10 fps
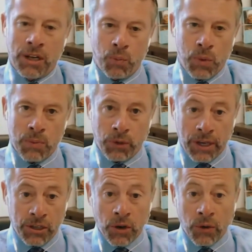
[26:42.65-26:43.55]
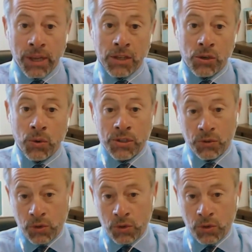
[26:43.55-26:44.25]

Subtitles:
of the people that donate to us in